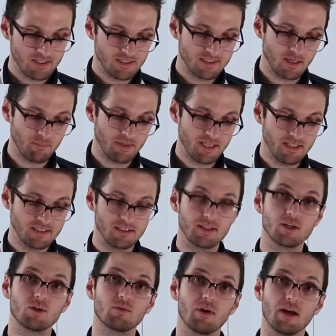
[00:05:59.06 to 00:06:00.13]
some of these
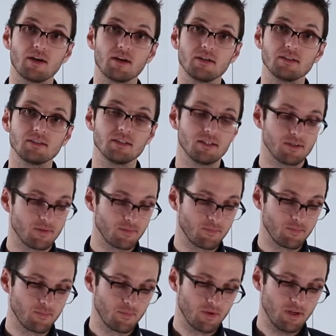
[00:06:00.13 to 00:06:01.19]
little runners,
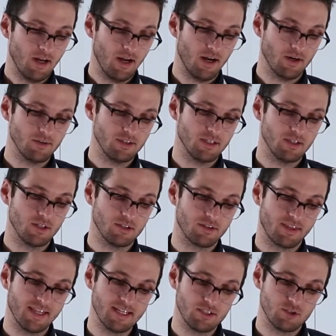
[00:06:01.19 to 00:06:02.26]
the little
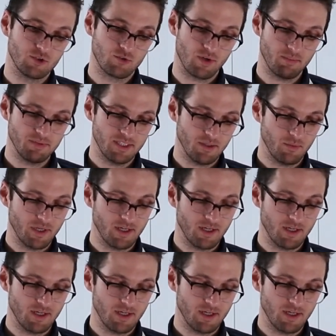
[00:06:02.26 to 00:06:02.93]
thin strips that